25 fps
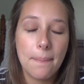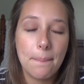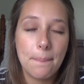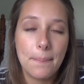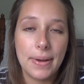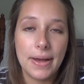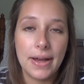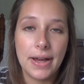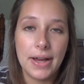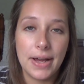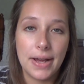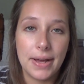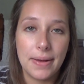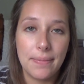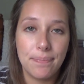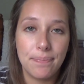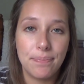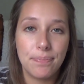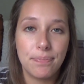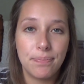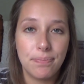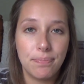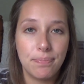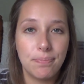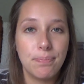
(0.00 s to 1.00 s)
But
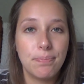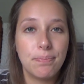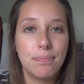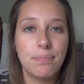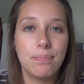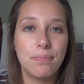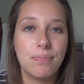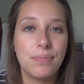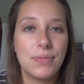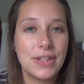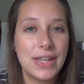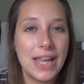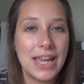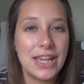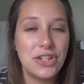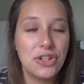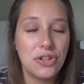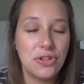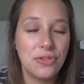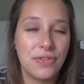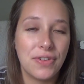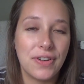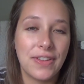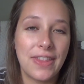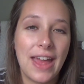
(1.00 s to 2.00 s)
stay
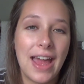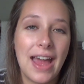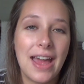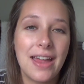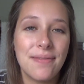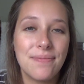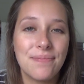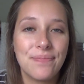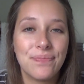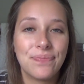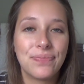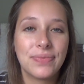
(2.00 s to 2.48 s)
tuned for that.